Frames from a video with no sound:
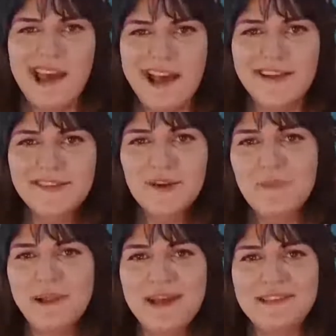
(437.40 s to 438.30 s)
As your
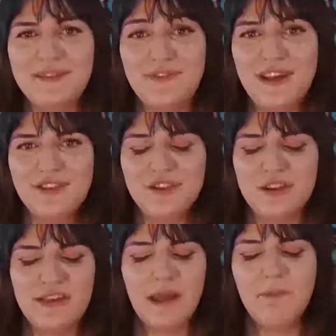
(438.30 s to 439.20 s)
players
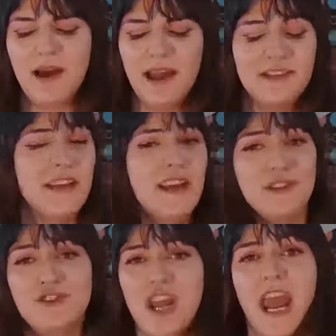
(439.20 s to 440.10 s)
adventure, they might
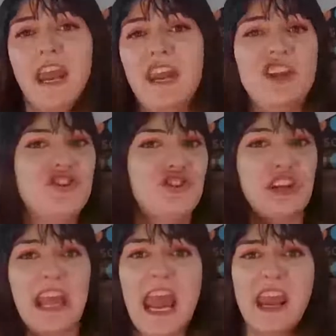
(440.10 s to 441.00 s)

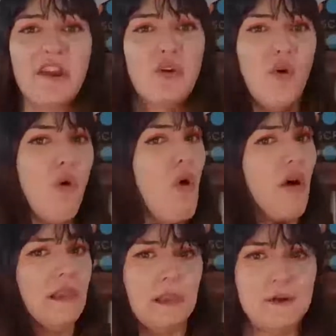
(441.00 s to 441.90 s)
change, gain,
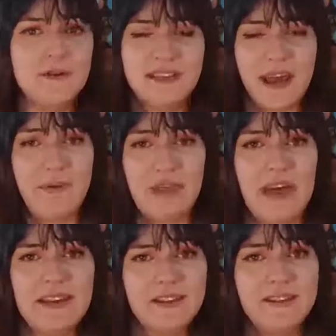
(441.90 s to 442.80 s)
or lose
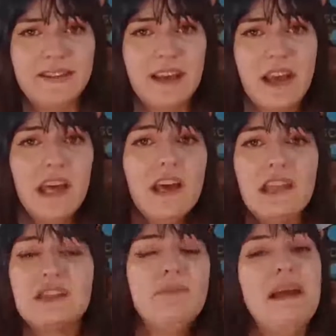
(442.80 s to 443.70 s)
epithets.
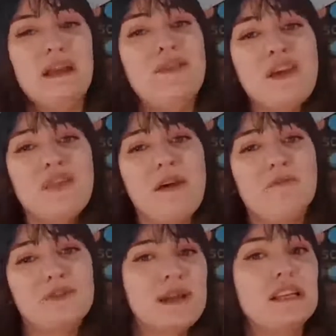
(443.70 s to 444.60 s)
The main thing that
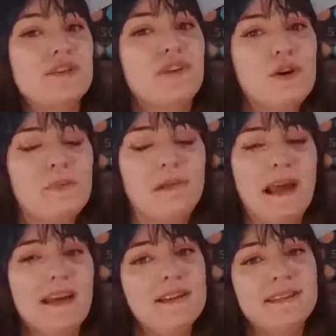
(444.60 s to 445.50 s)
will change for your
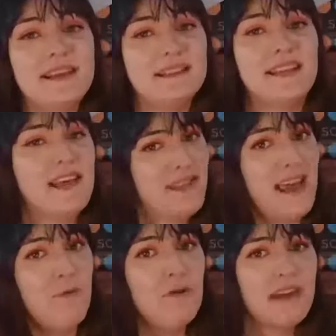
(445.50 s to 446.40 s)
players is that
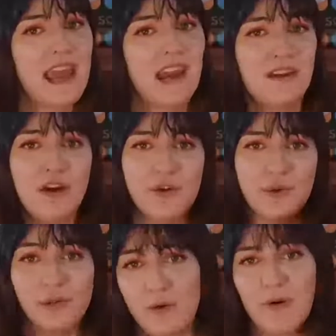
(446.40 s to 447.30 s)
they will gain
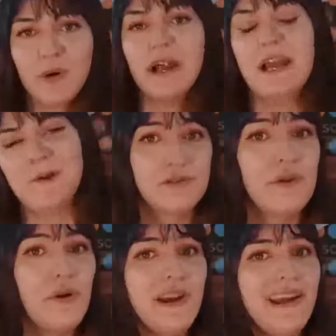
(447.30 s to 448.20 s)
glory.
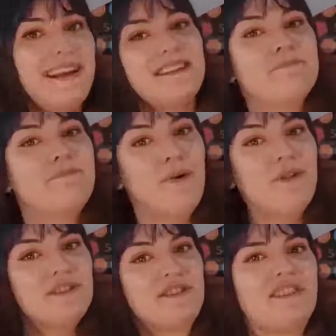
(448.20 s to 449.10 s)
Glory is
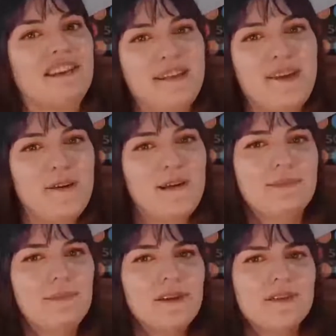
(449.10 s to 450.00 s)
important to these heroes
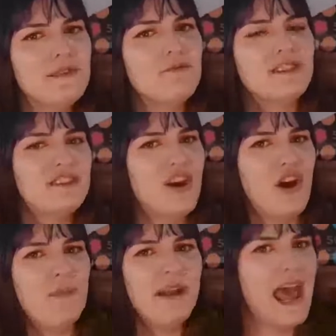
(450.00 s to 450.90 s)
because it will
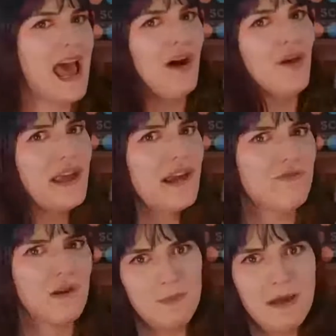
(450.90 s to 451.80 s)
determine how they
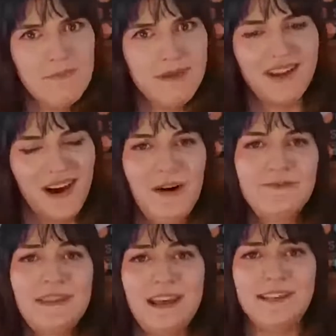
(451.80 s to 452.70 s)
are remembered
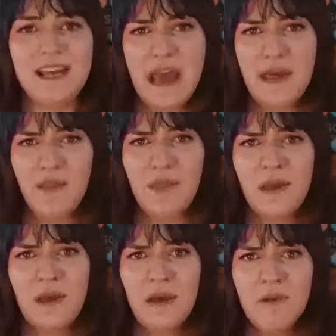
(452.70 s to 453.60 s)
after their death.
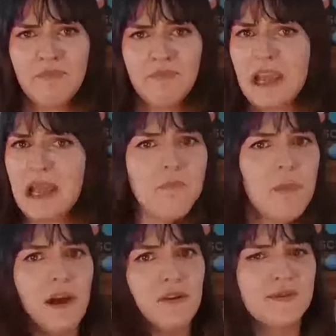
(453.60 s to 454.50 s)
It
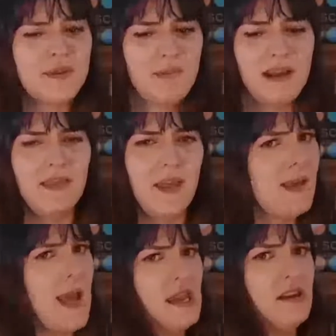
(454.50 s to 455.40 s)
might also mean they
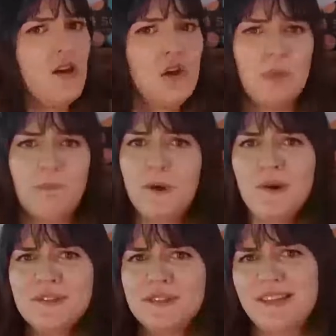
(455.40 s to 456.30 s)
gain
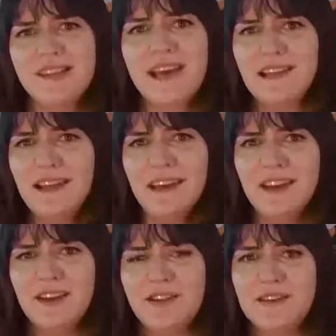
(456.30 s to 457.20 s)
boons to their
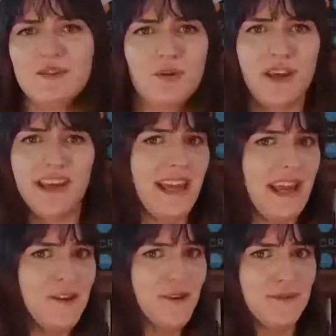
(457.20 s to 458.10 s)
lineages or their
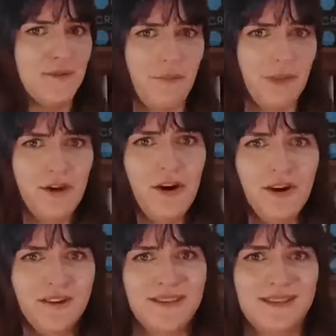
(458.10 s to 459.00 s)
kingdoms from the
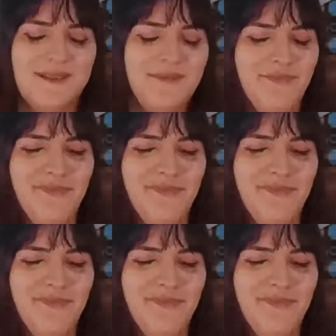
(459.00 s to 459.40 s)
gods.